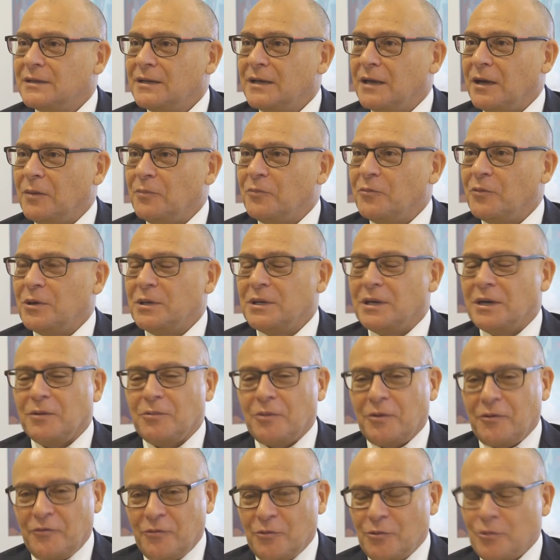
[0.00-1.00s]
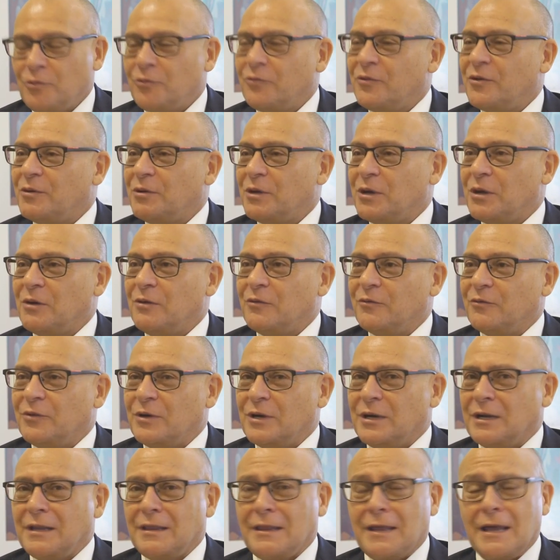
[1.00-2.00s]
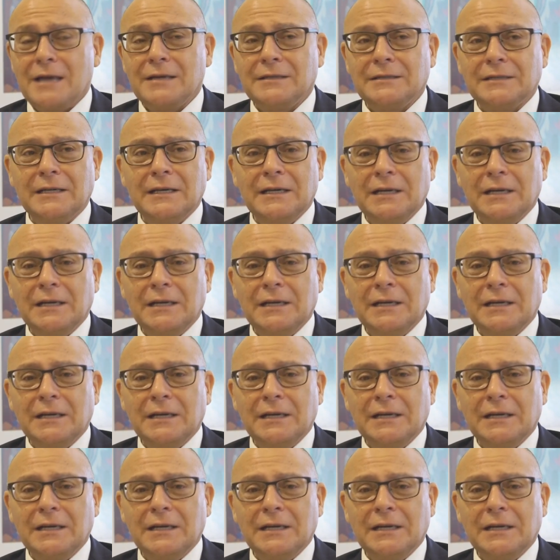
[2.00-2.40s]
We're all very confident of that.